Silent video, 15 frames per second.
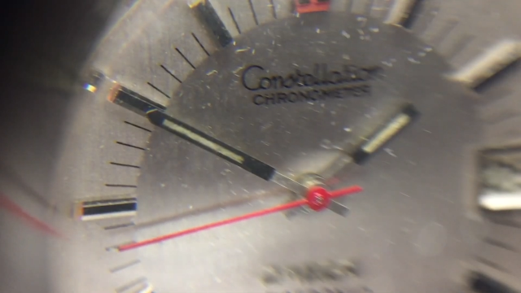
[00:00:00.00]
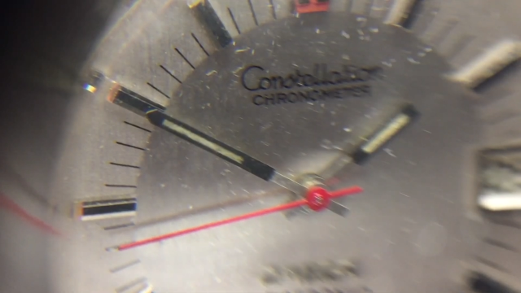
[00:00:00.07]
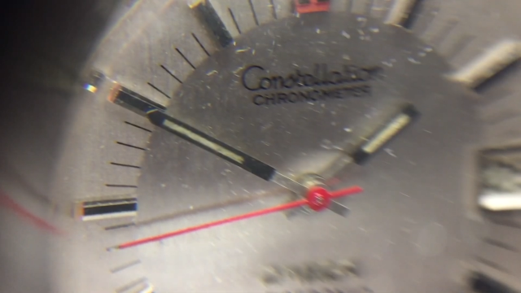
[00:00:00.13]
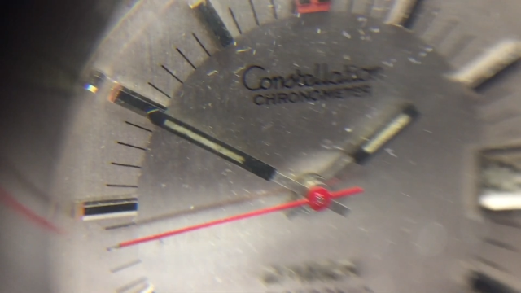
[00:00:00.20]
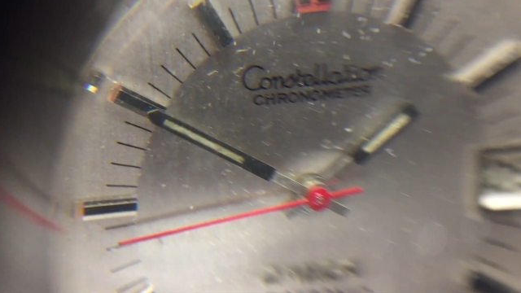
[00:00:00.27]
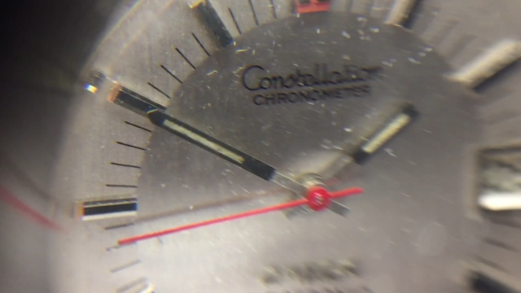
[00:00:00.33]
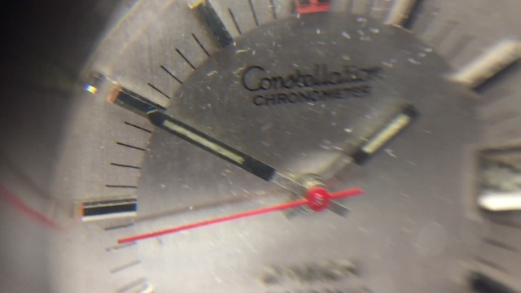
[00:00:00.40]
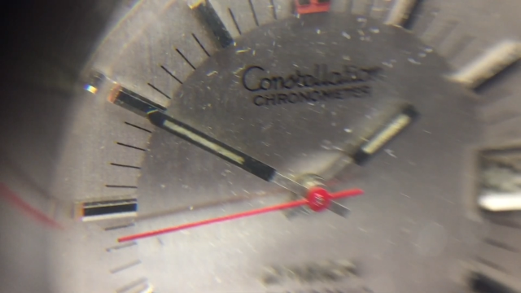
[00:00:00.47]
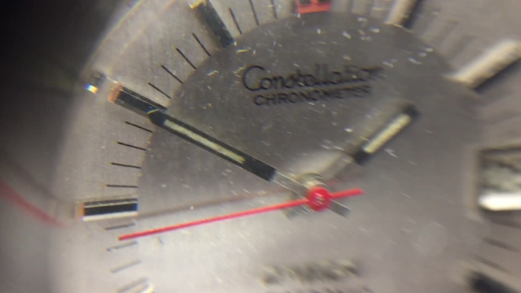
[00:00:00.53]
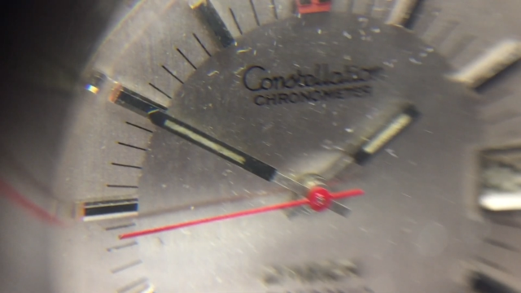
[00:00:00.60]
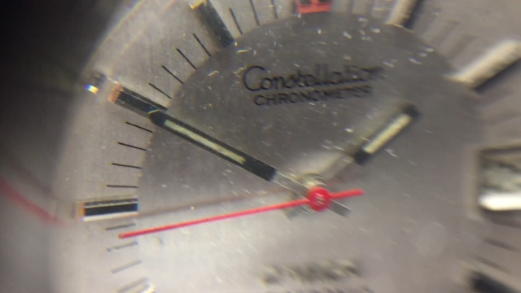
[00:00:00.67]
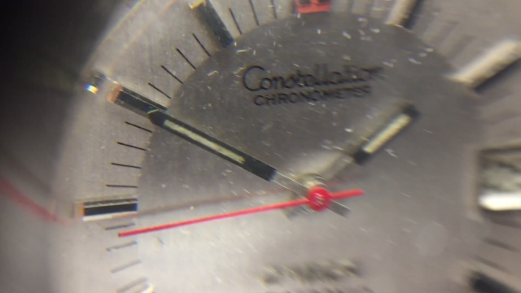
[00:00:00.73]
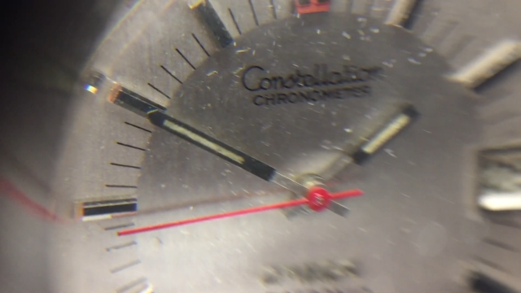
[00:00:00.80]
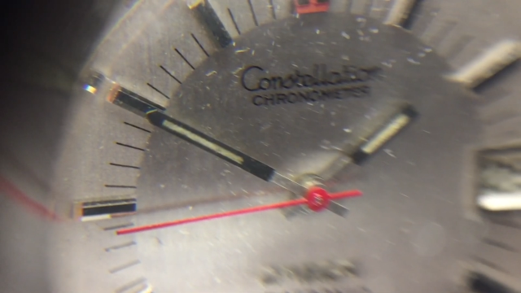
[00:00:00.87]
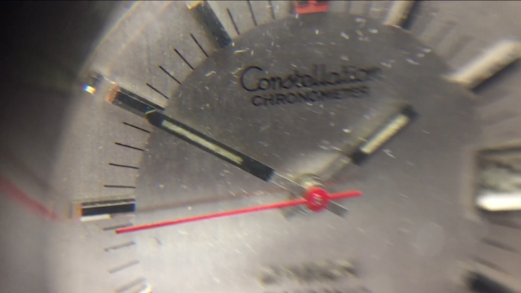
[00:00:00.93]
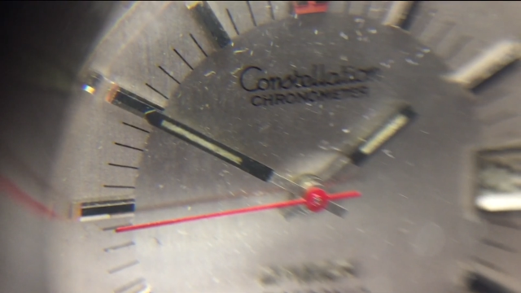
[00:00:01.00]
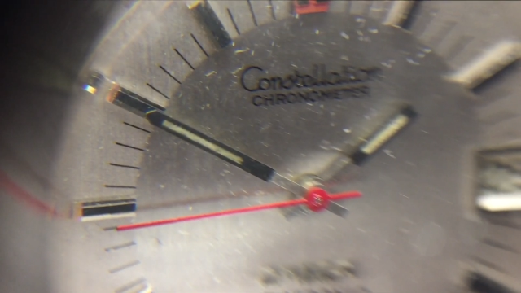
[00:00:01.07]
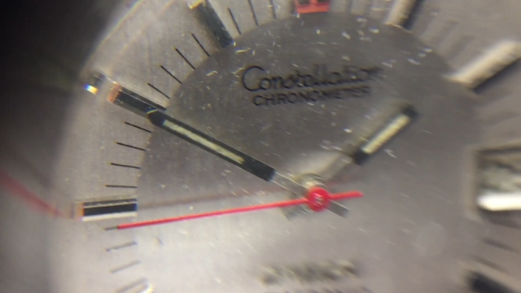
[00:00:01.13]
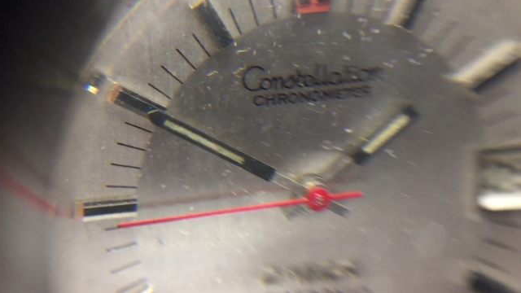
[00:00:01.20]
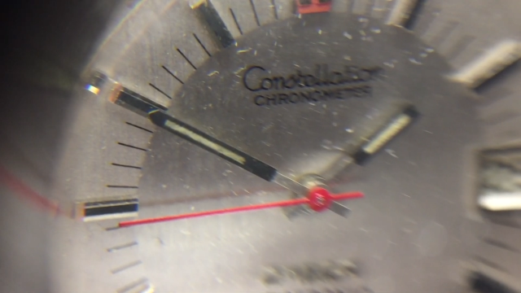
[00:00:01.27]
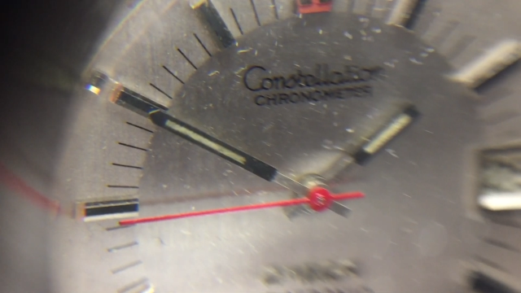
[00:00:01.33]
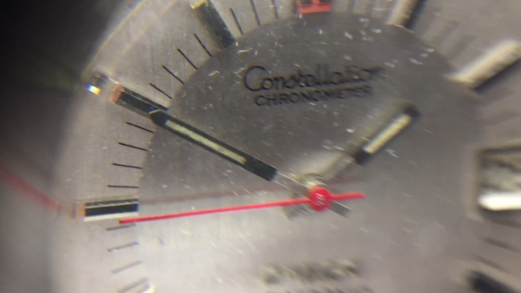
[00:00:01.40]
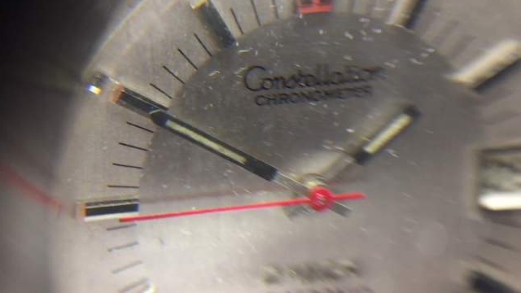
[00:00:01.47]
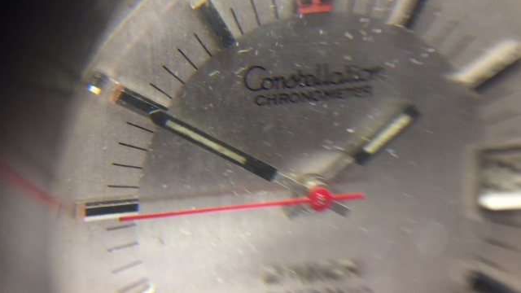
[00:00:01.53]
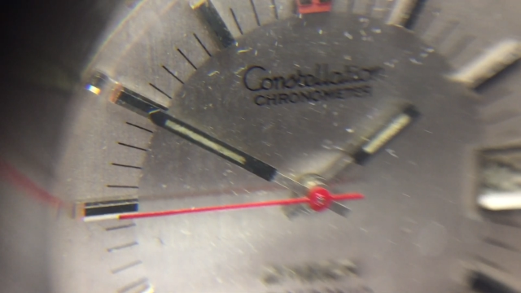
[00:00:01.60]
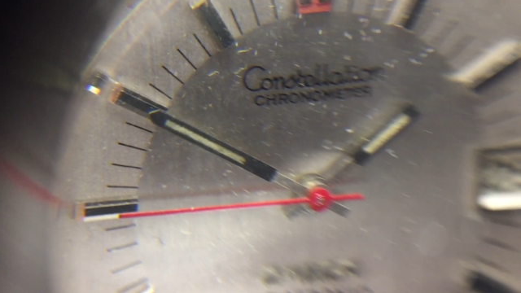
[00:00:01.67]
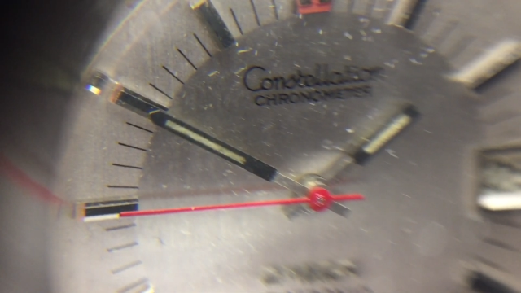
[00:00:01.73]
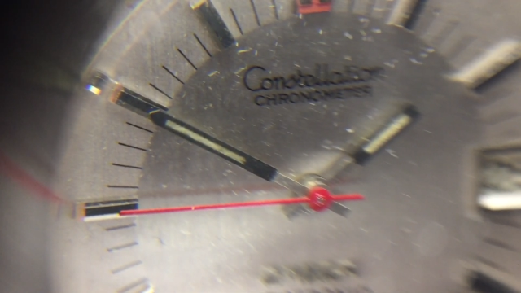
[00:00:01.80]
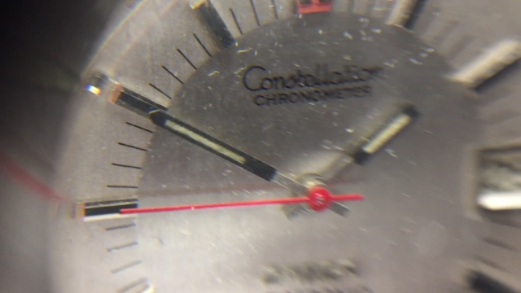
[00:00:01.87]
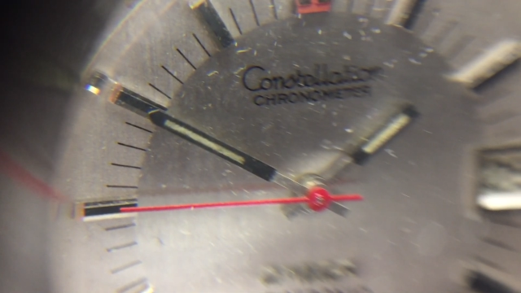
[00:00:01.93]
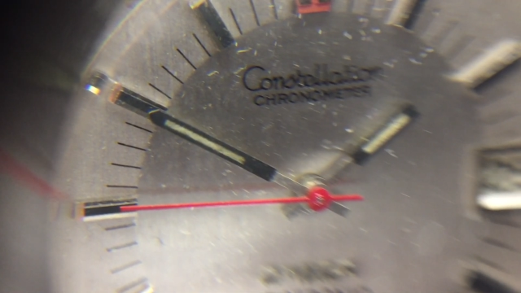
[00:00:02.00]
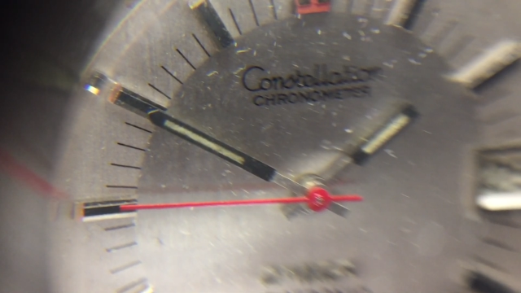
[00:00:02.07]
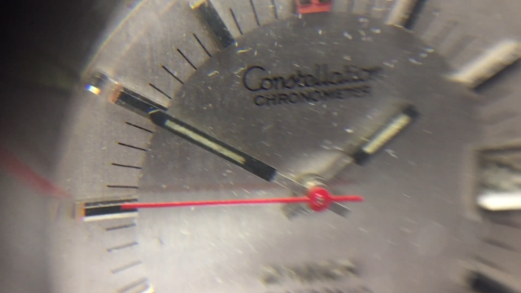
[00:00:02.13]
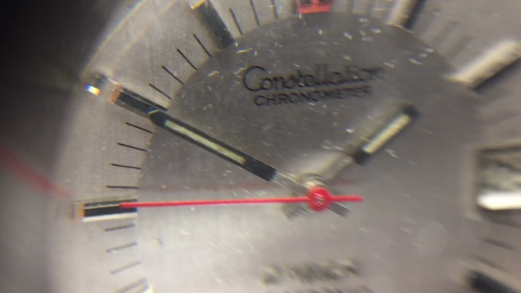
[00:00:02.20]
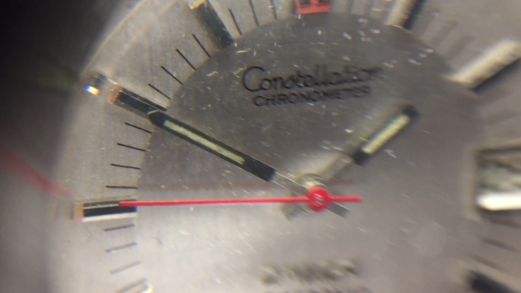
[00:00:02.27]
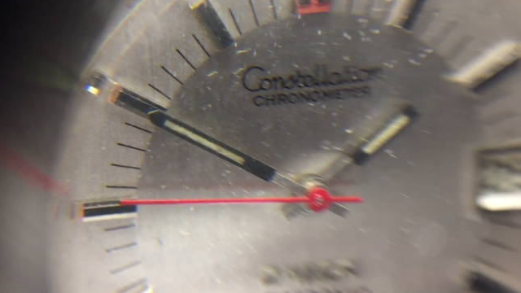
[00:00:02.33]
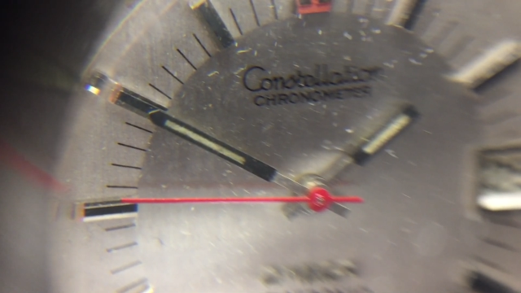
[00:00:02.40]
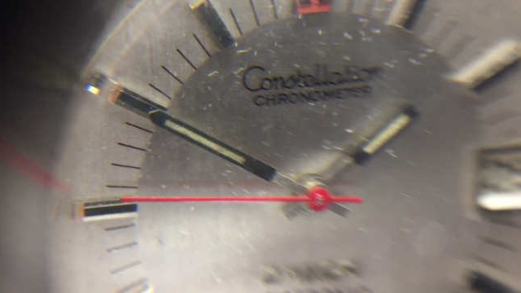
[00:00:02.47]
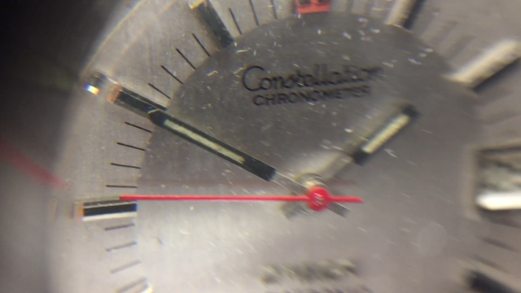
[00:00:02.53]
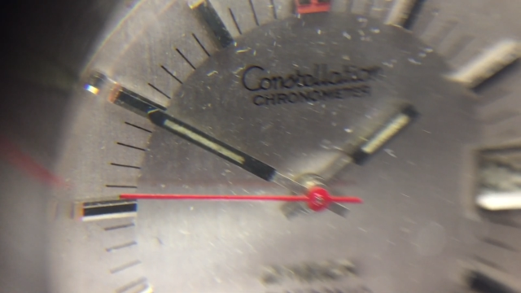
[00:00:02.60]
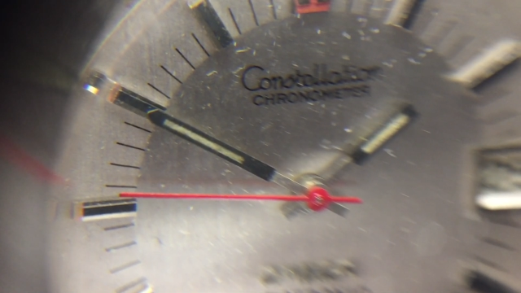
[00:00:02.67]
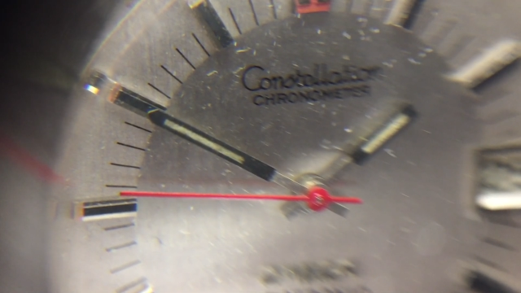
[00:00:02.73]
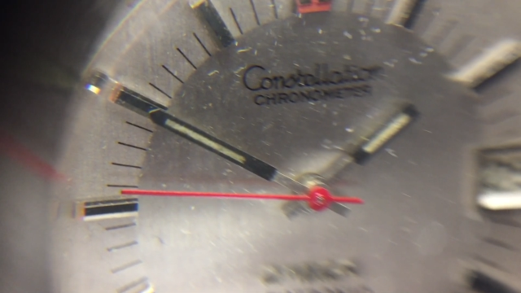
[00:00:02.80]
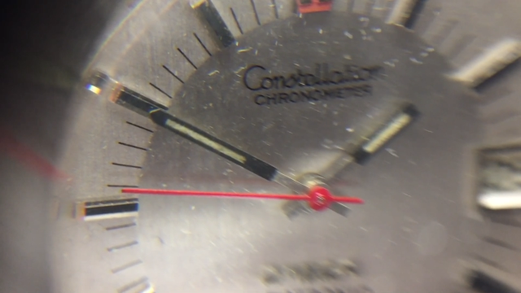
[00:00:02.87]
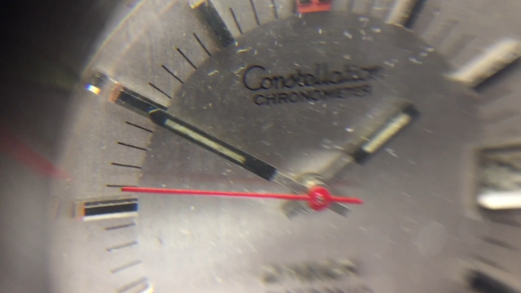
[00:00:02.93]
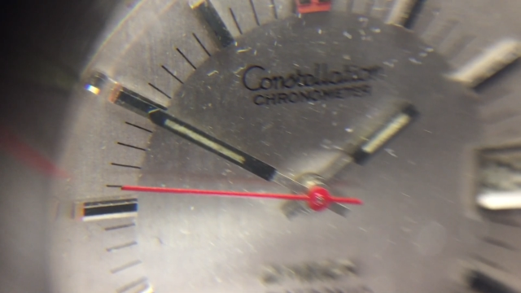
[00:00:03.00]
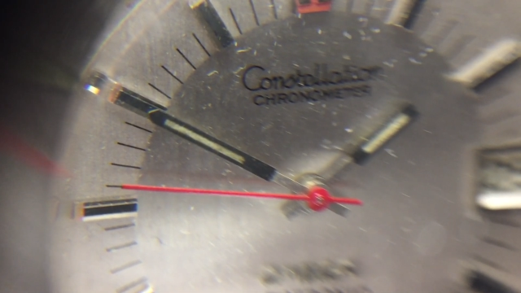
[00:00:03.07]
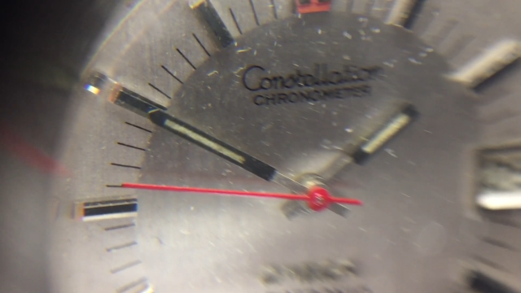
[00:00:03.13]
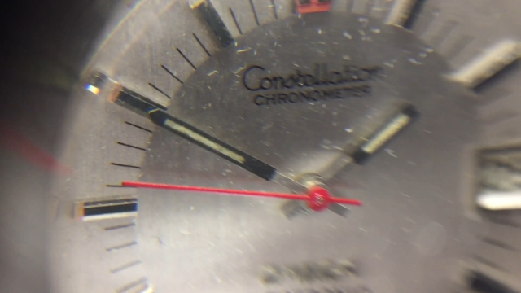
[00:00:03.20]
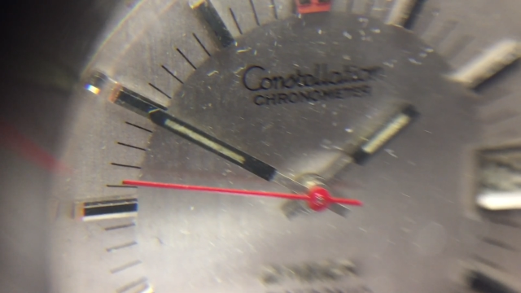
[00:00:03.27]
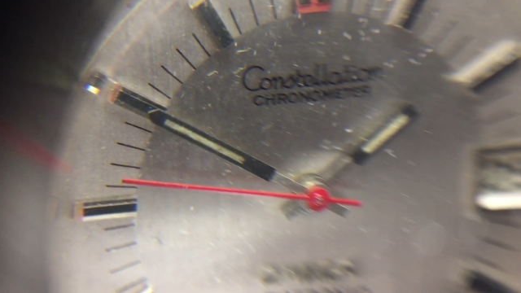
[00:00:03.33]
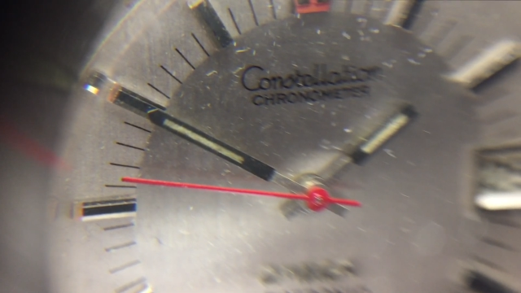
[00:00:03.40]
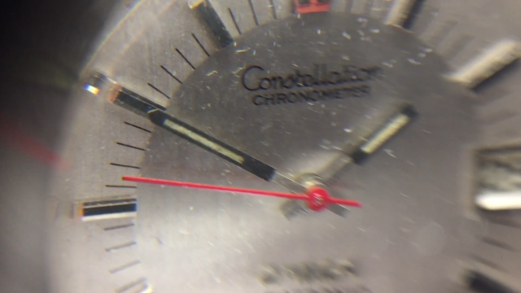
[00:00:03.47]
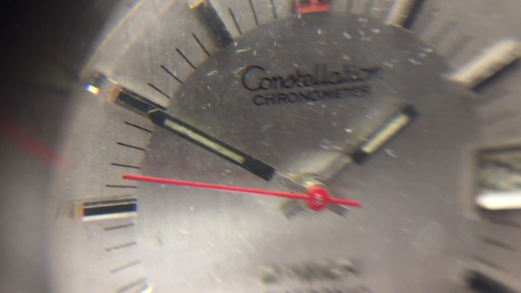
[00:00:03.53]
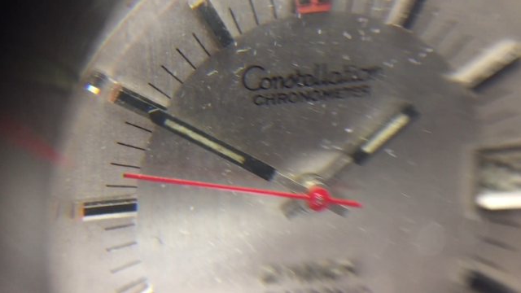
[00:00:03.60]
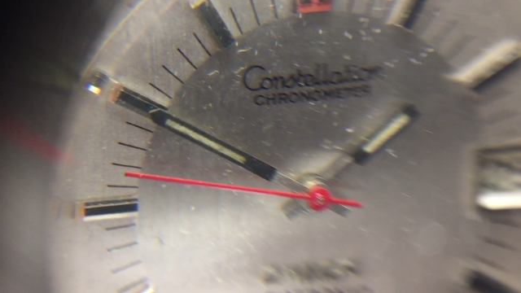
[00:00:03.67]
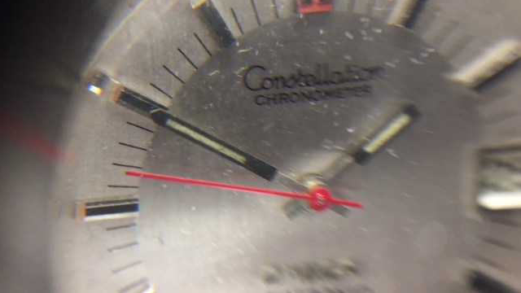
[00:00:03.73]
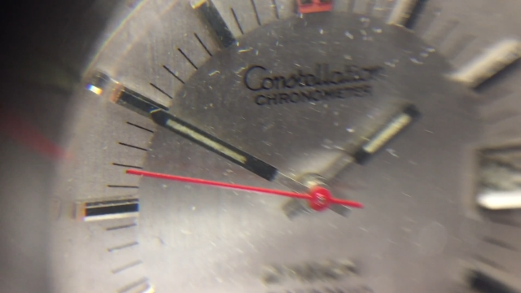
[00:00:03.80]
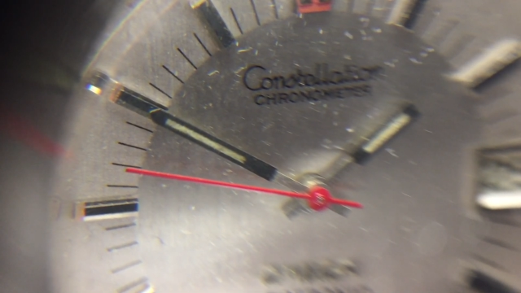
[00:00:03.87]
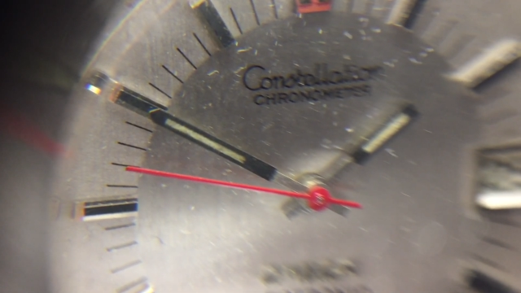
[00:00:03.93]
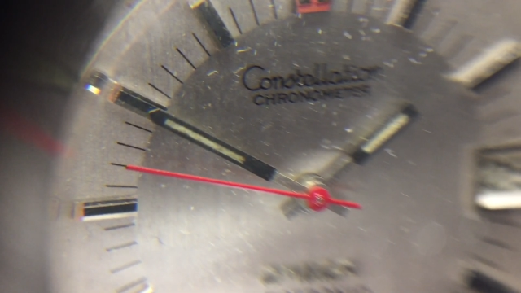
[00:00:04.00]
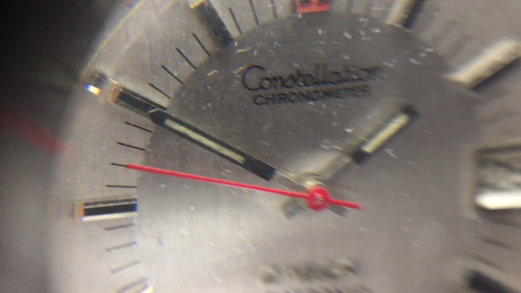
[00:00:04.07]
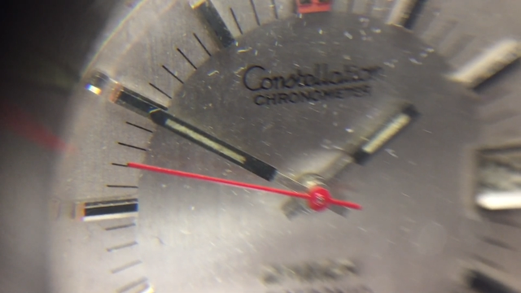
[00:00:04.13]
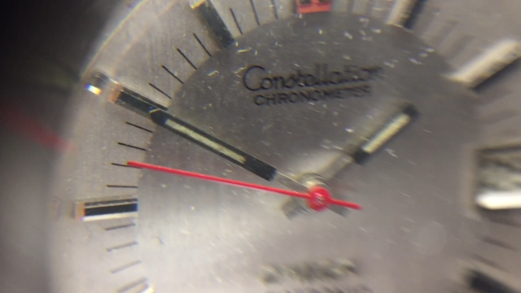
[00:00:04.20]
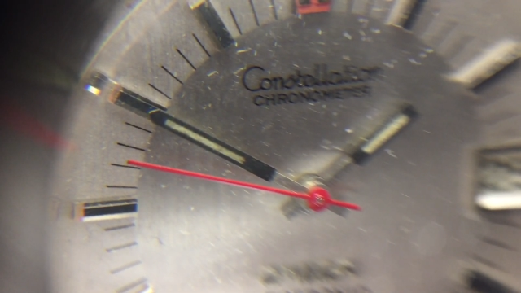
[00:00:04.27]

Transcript: (no speaker visible)